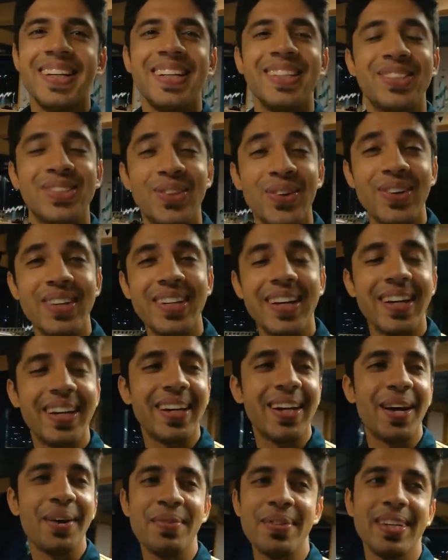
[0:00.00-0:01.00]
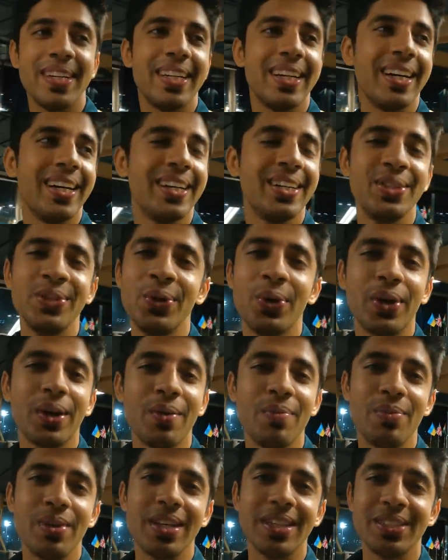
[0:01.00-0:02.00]
it's good Yeah. I mean, uh, no
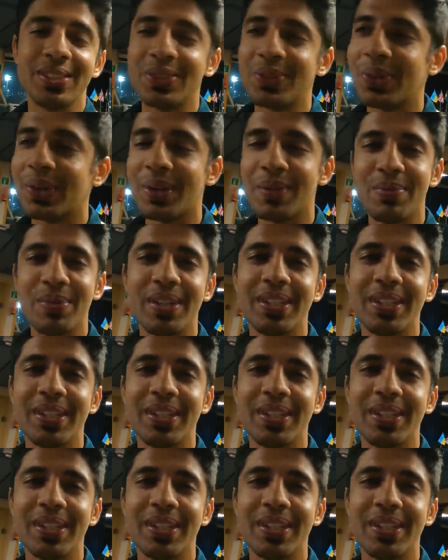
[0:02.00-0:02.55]
complaints. No. Complaints.